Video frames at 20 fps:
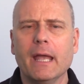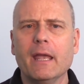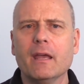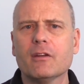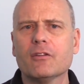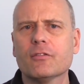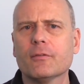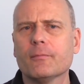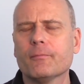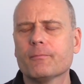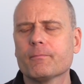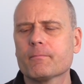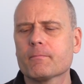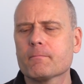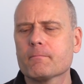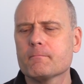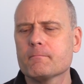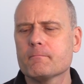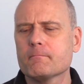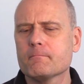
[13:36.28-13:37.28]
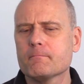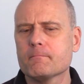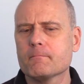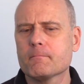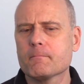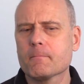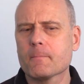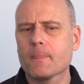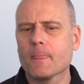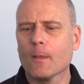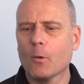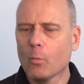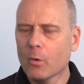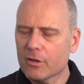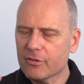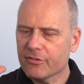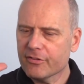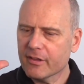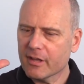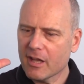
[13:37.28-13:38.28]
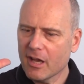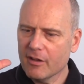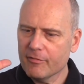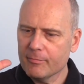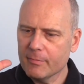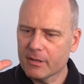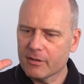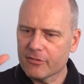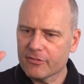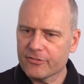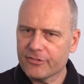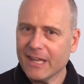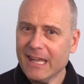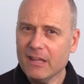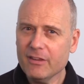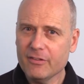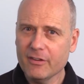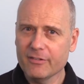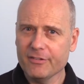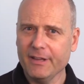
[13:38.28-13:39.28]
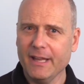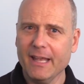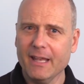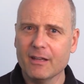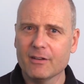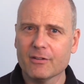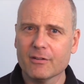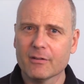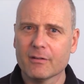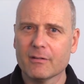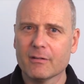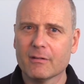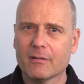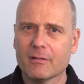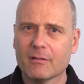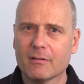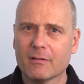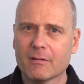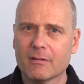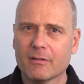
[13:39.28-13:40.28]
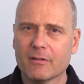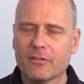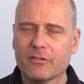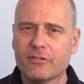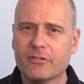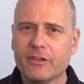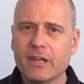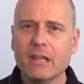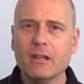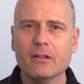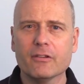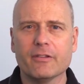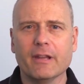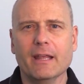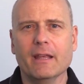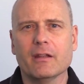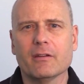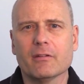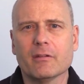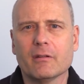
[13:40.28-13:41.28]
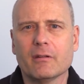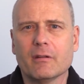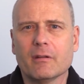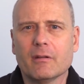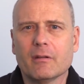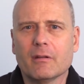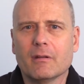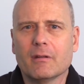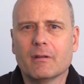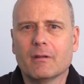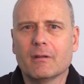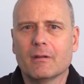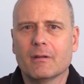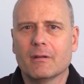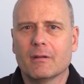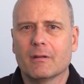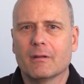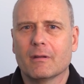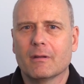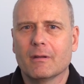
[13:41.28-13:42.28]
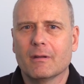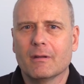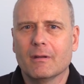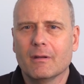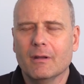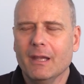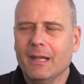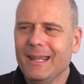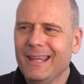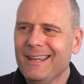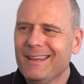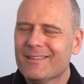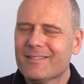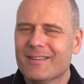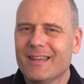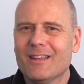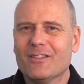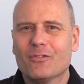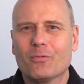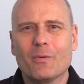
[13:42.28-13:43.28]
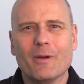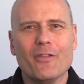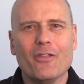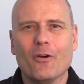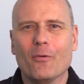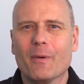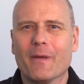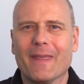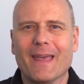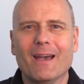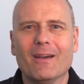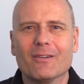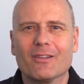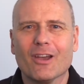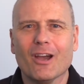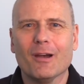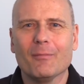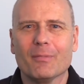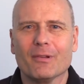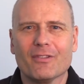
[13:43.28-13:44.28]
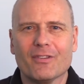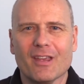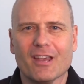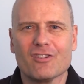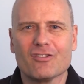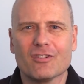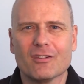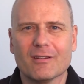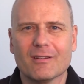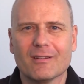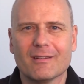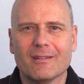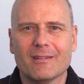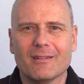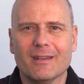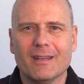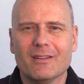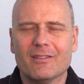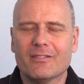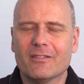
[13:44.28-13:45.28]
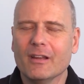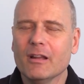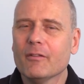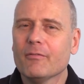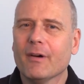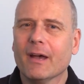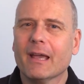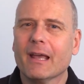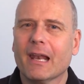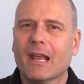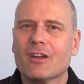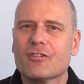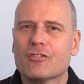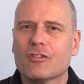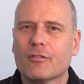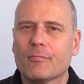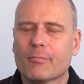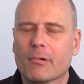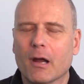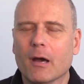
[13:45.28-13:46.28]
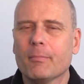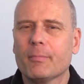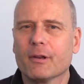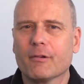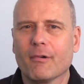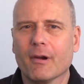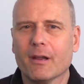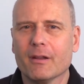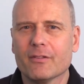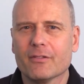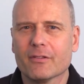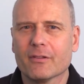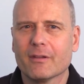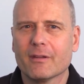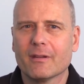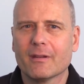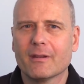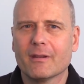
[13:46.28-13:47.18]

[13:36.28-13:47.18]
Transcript: And once the government seizes land, steals land, in a sense with or without compensation, it's still a violation of property rights.